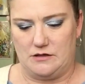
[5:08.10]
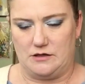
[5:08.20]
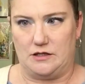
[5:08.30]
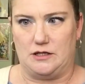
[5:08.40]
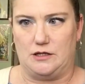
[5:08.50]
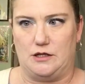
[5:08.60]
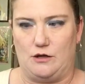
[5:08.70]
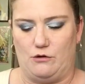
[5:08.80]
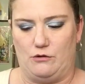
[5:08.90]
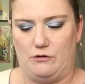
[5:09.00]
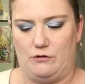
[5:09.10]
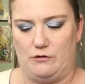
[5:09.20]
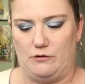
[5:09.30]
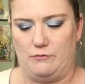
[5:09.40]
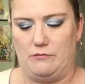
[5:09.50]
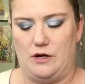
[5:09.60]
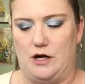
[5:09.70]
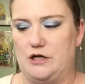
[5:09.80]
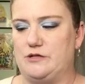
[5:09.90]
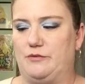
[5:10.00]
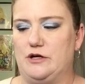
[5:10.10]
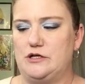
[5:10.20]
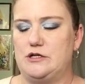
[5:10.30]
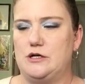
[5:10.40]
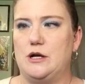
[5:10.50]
Get the old blush brush.